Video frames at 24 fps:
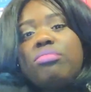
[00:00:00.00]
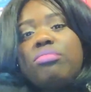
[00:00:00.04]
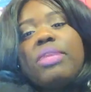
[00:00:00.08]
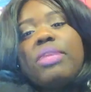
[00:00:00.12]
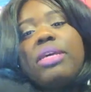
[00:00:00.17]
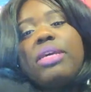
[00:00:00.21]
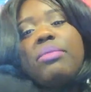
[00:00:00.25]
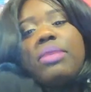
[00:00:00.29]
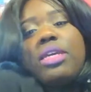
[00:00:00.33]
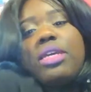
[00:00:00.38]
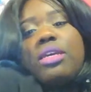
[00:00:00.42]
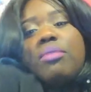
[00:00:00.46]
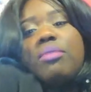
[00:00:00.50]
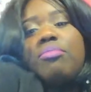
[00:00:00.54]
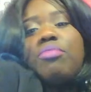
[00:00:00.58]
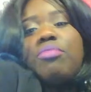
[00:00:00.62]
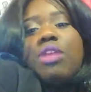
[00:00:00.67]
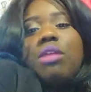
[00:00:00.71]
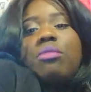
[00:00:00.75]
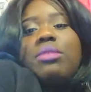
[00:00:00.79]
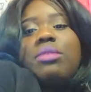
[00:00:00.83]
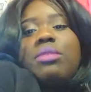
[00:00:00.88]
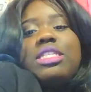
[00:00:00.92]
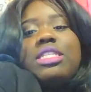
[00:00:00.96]
maybe
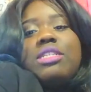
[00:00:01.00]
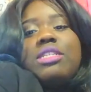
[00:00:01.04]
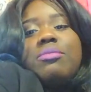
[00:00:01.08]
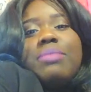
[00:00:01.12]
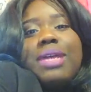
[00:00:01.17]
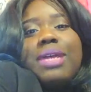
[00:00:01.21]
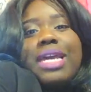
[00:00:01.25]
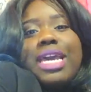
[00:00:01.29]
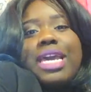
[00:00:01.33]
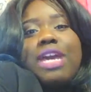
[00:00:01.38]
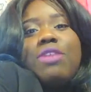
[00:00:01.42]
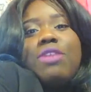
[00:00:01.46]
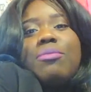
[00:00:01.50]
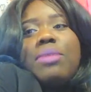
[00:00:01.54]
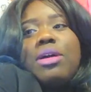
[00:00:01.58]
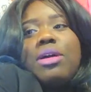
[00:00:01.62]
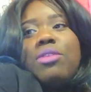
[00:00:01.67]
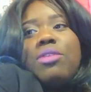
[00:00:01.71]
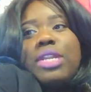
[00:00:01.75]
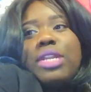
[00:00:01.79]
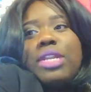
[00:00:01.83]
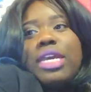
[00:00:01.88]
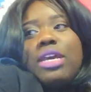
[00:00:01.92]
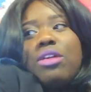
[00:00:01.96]
probably to my
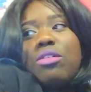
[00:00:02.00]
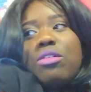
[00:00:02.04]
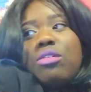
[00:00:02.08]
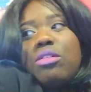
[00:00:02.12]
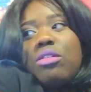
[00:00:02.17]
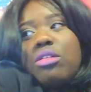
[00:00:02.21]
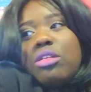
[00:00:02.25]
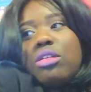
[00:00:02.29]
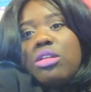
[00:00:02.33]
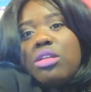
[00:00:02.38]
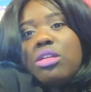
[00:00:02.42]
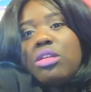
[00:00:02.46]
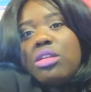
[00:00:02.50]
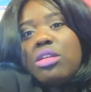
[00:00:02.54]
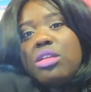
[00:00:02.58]
elbow now.